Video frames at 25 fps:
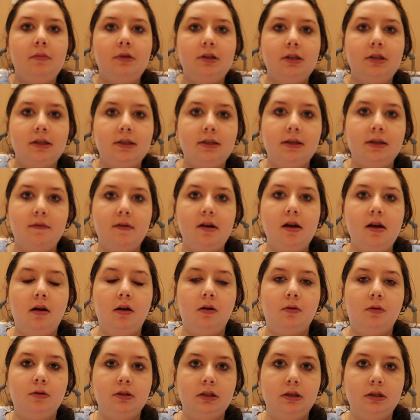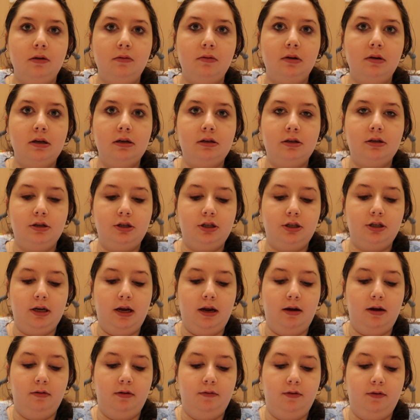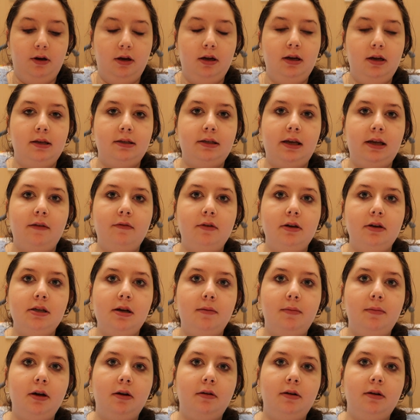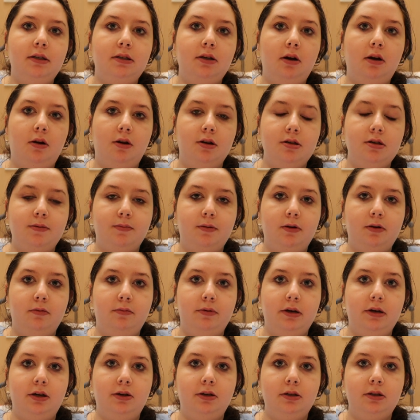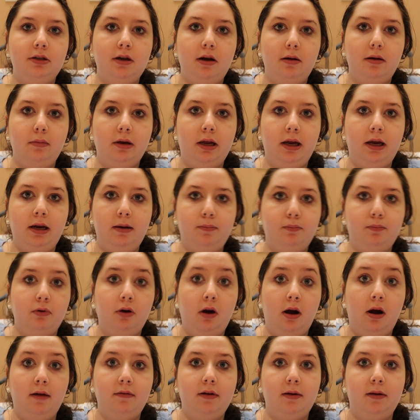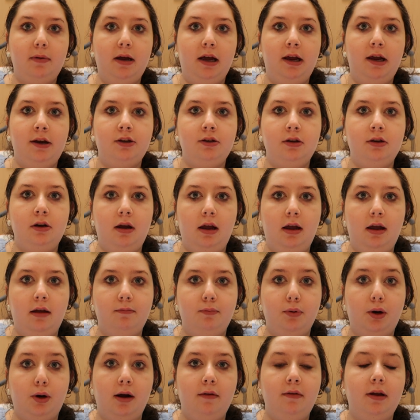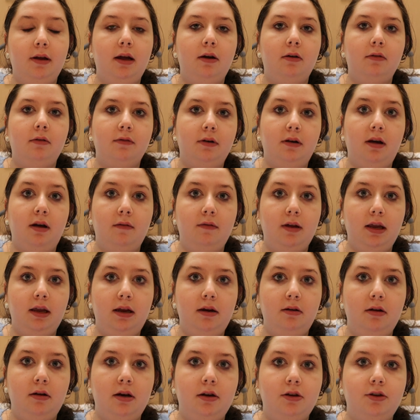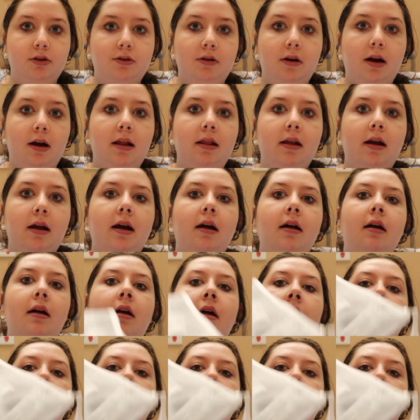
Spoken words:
Just something I also wanted to share with you is every time I go into hospital, because I'm a private patient, I have private health cover here in Australia,